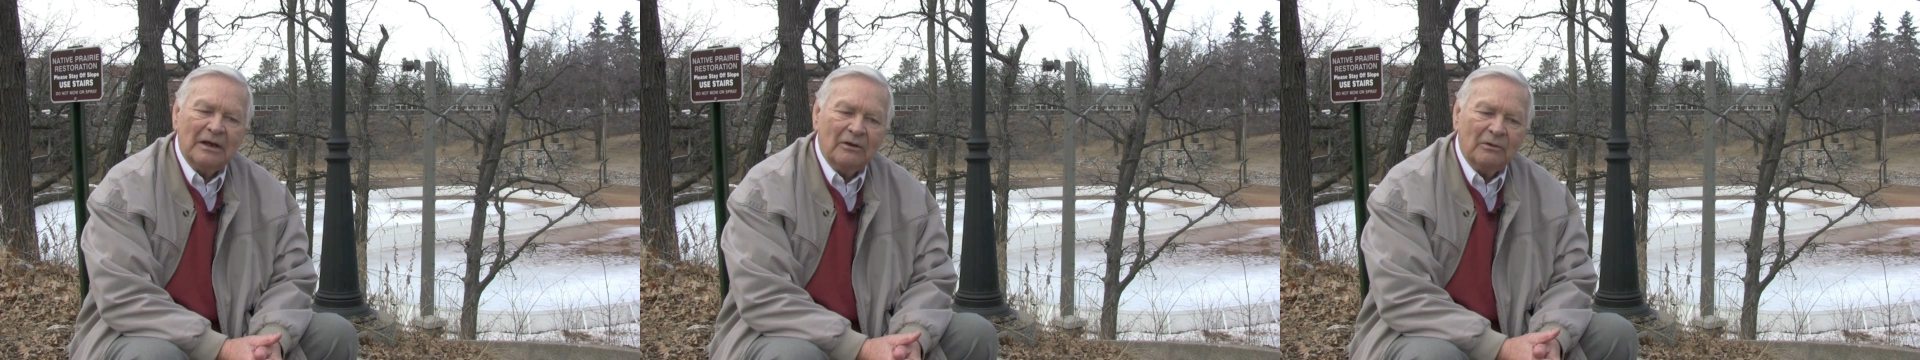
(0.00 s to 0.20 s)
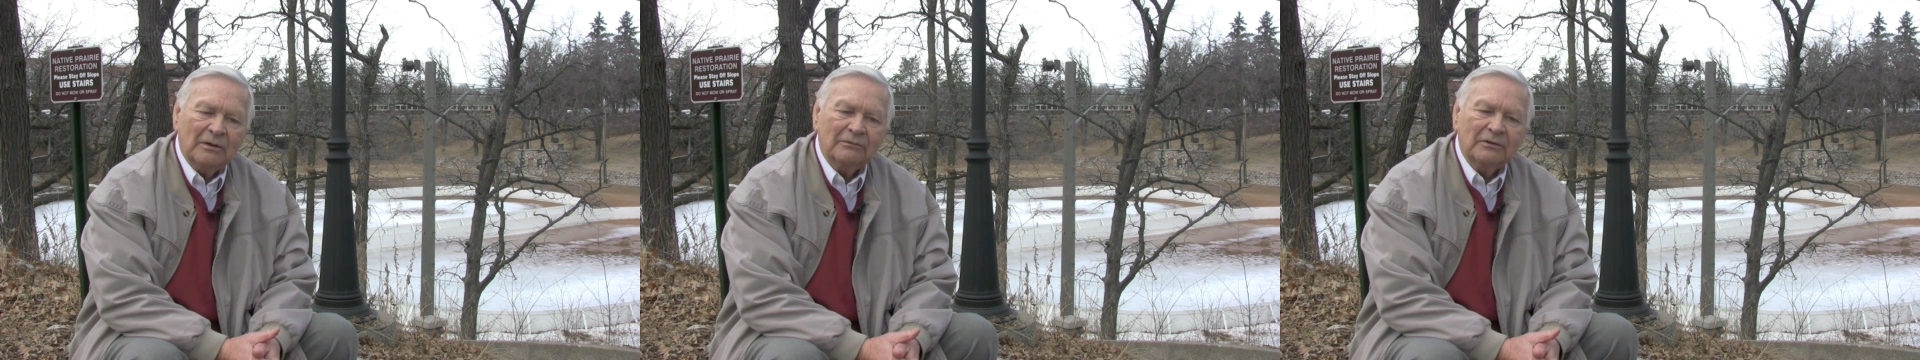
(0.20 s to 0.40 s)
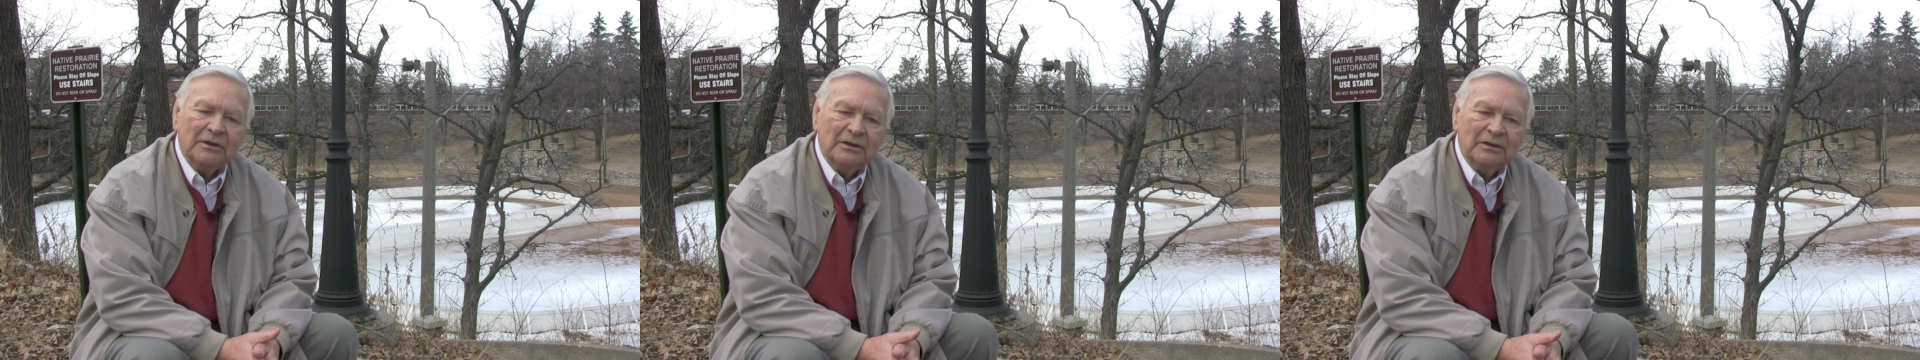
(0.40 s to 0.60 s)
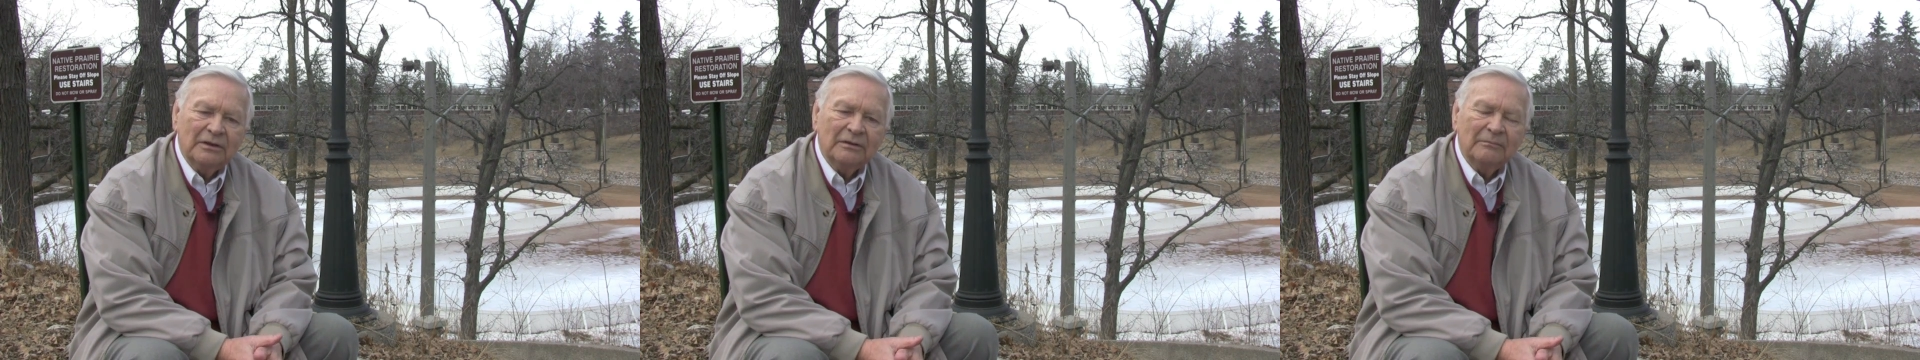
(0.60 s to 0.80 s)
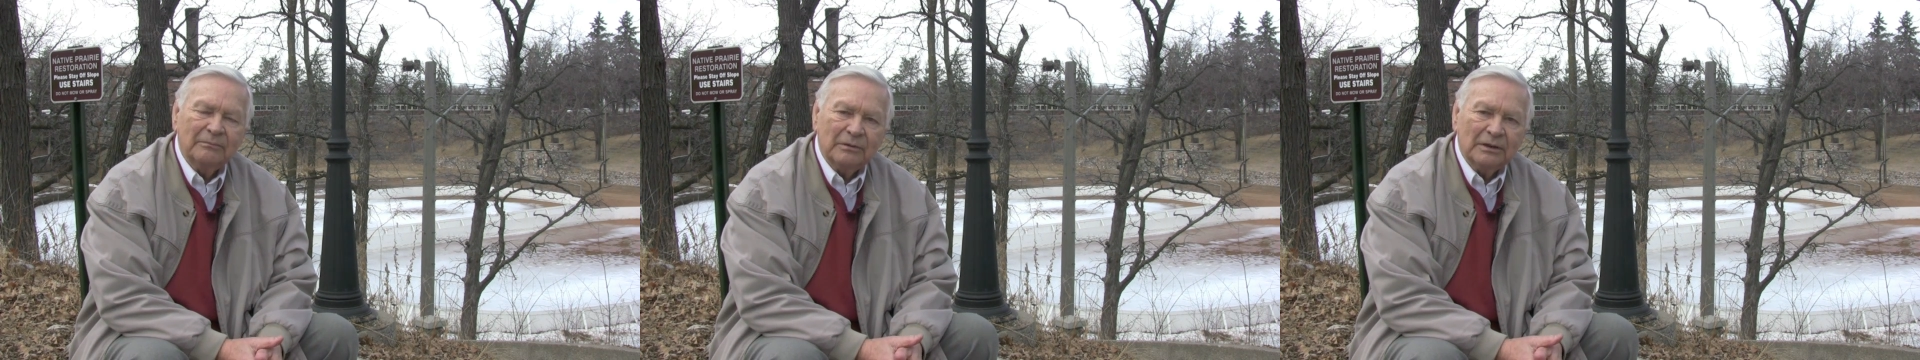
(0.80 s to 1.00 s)
However, he
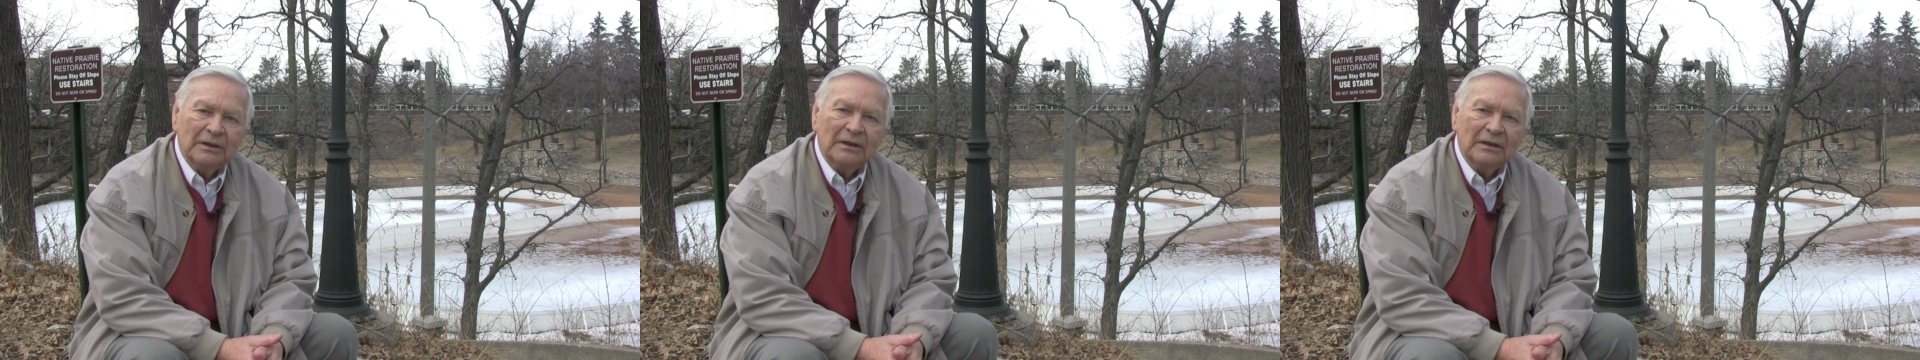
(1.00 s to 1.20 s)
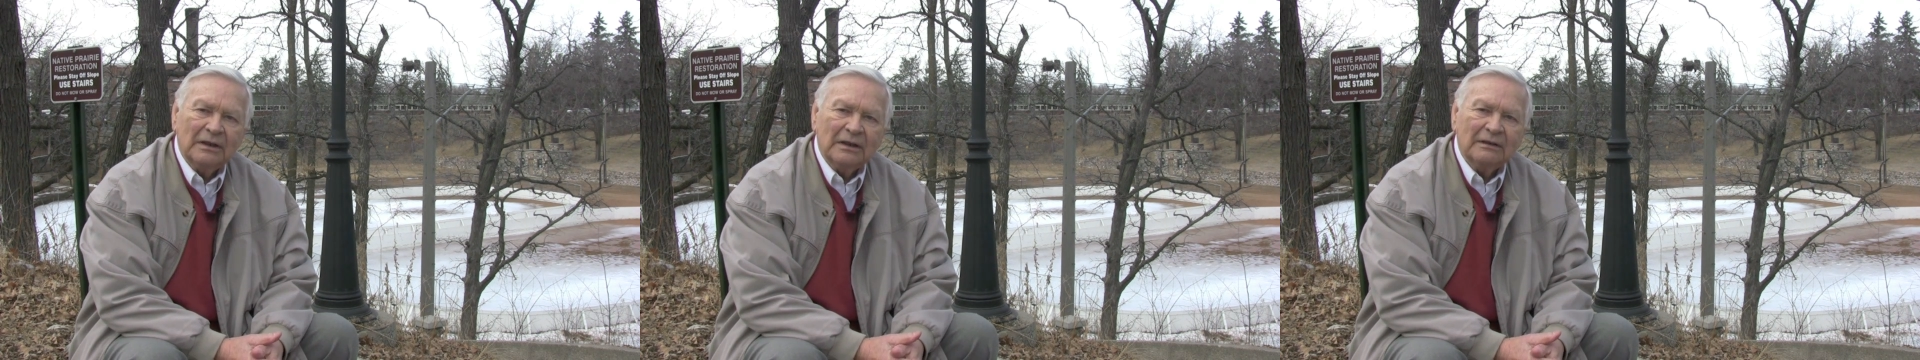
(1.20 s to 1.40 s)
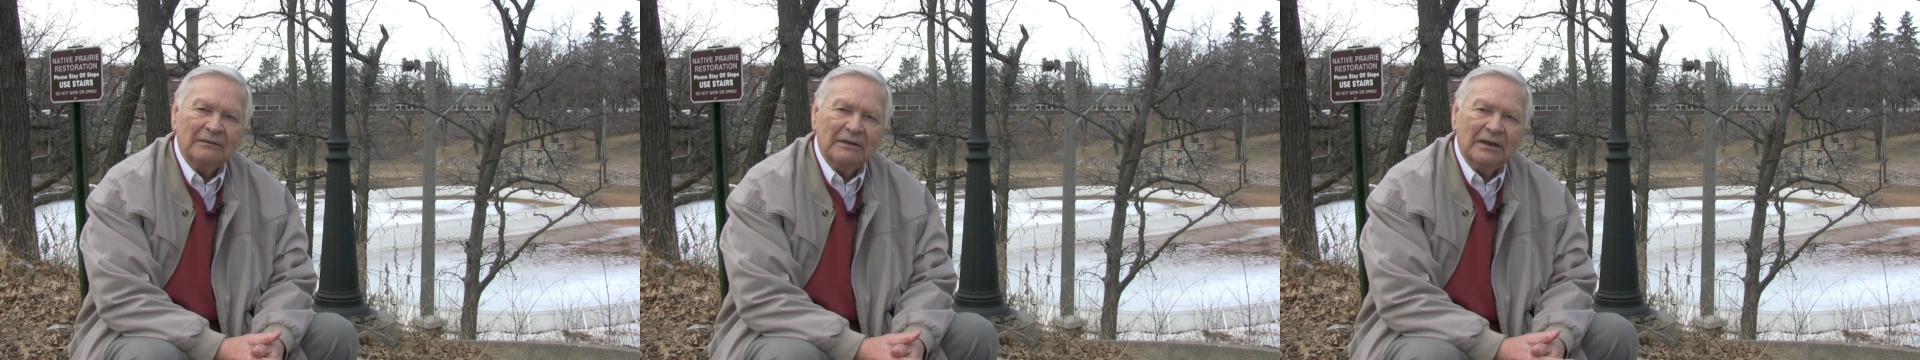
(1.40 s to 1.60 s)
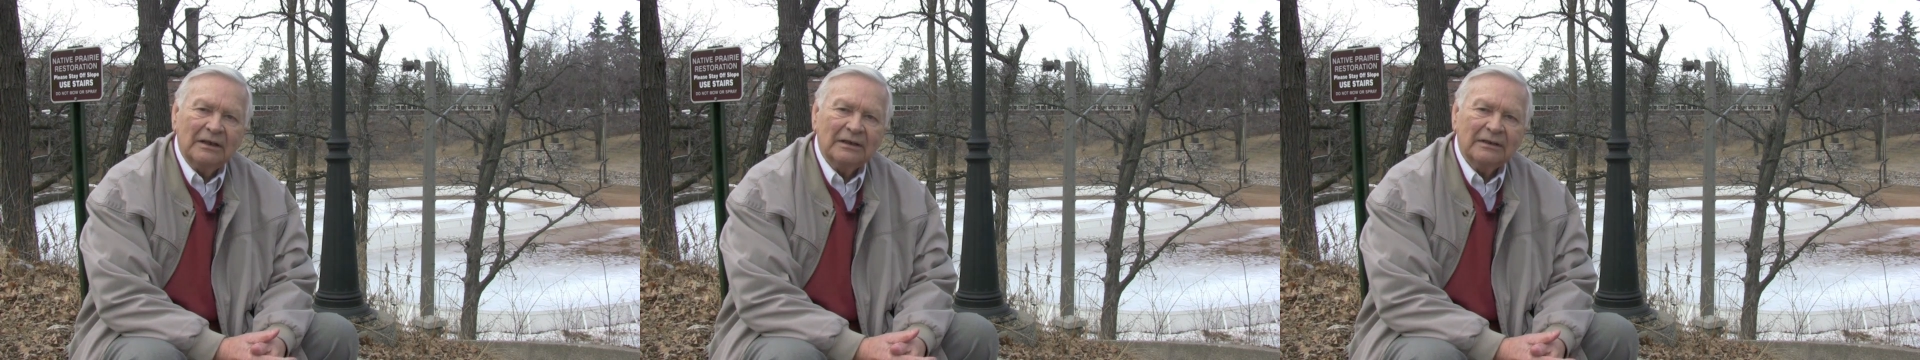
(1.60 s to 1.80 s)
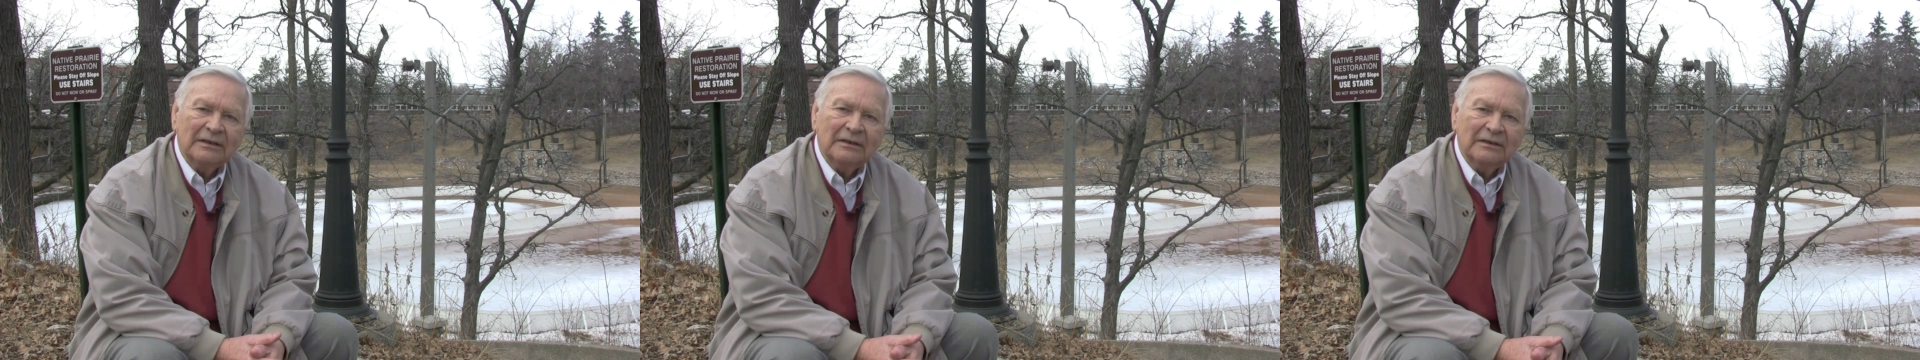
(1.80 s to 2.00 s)
did play a lot of
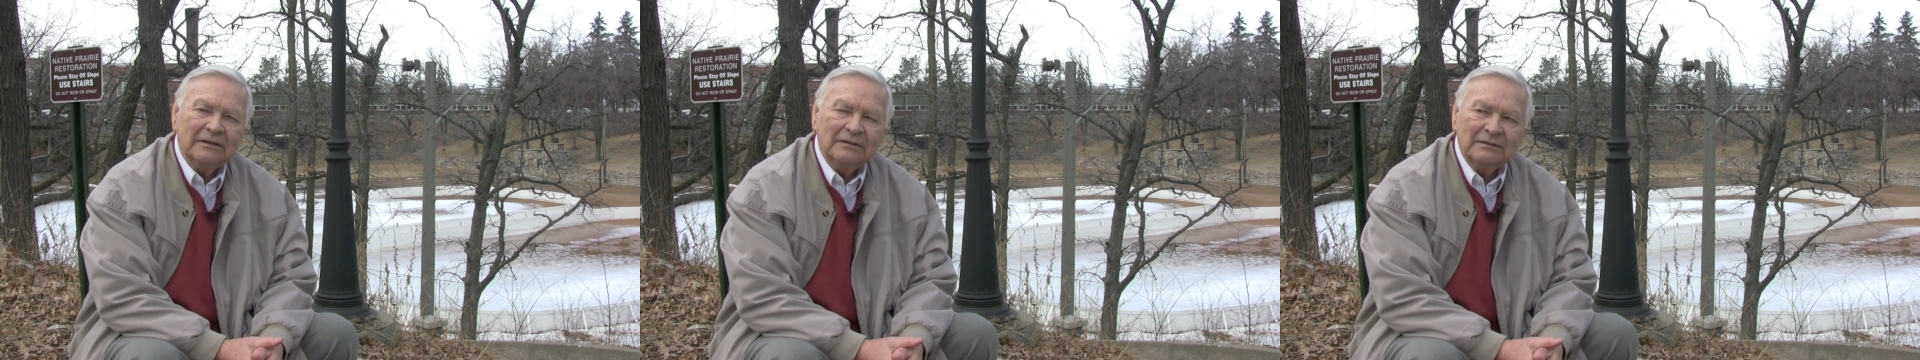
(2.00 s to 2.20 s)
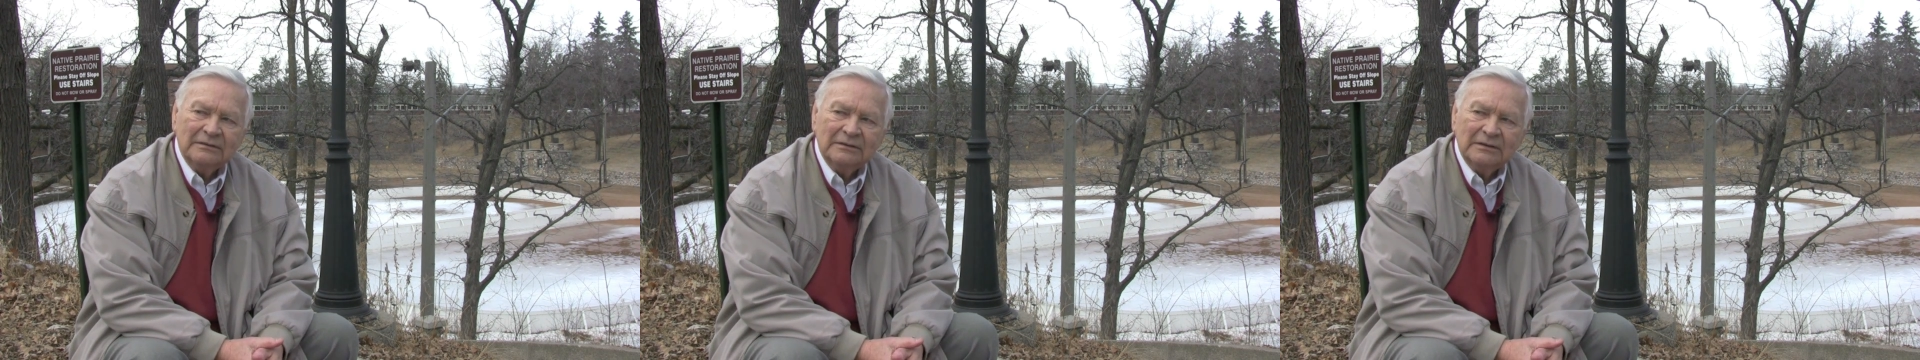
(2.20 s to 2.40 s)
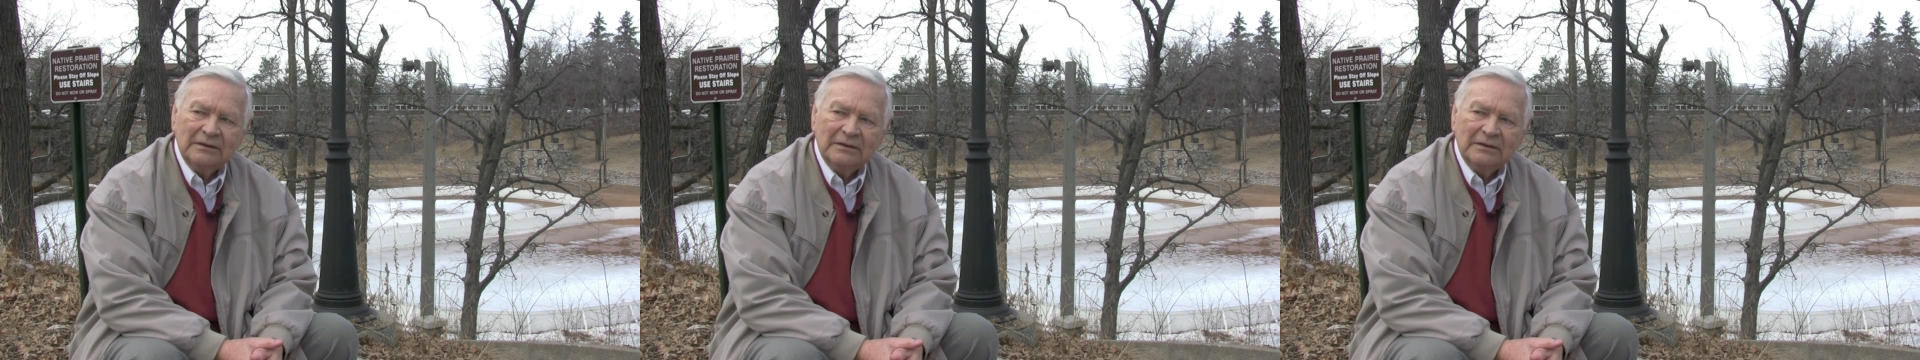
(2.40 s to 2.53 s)
hockey, and